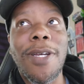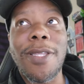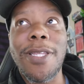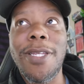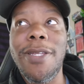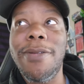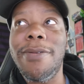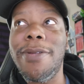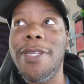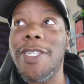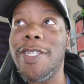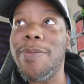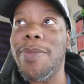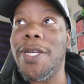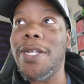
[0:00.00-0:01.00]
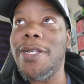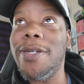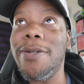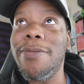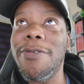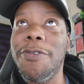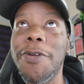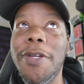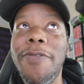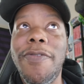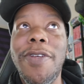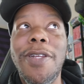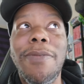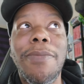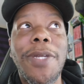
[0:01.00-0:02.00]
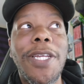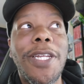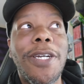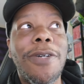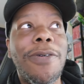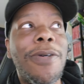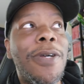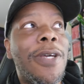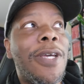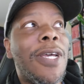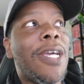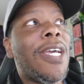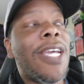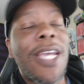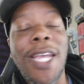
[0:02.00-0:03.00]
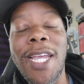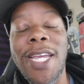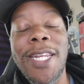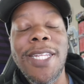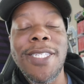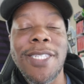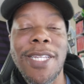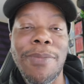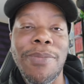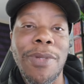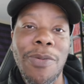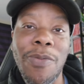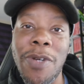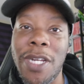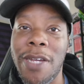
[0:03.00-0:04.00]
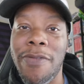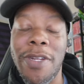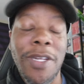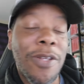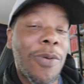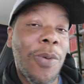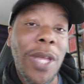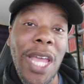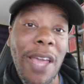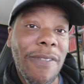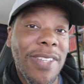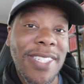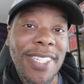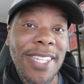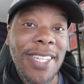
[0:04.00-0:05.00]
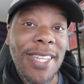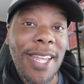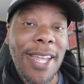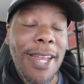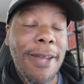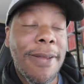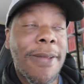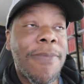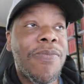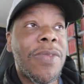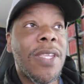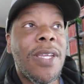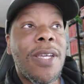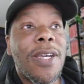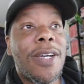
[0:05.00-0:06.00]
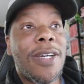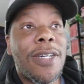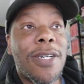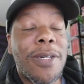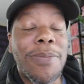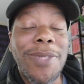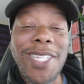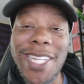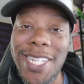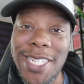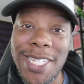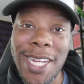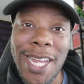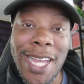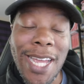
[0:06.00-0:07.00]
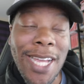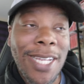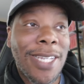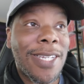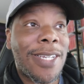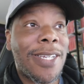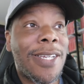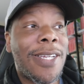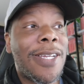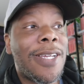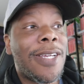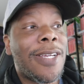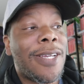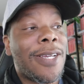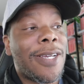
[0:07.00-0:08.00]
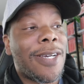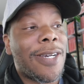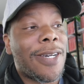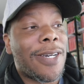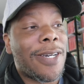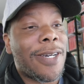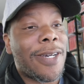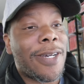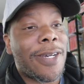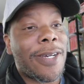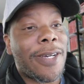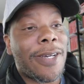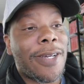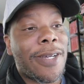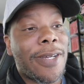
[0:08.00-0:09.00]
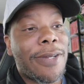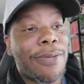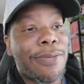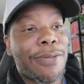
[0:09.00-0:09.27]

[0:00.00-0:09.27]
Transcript: I think, Isabella, Griffith, Mino, Andy something, whatever the dude we haven't seen yet. D-Jack. I